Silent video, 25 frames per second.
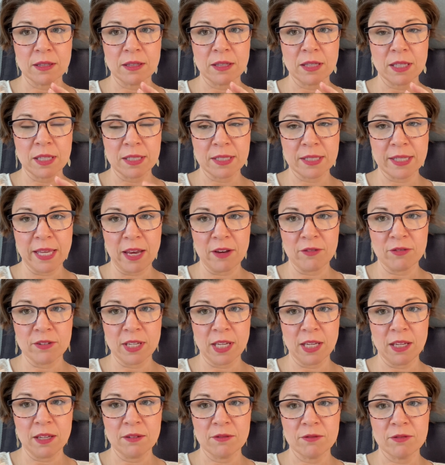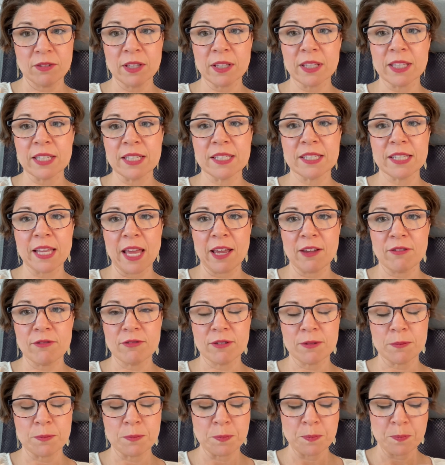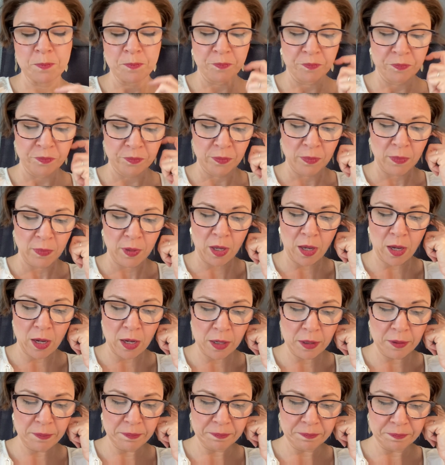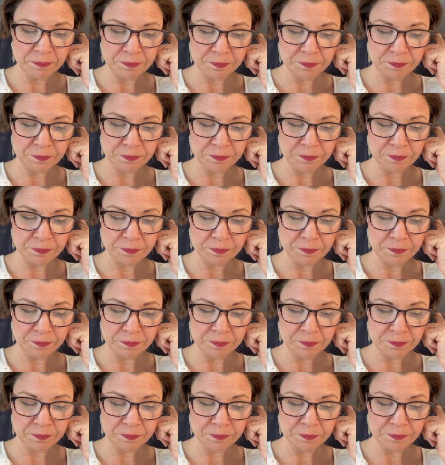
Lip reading: the safety, feeling safe. And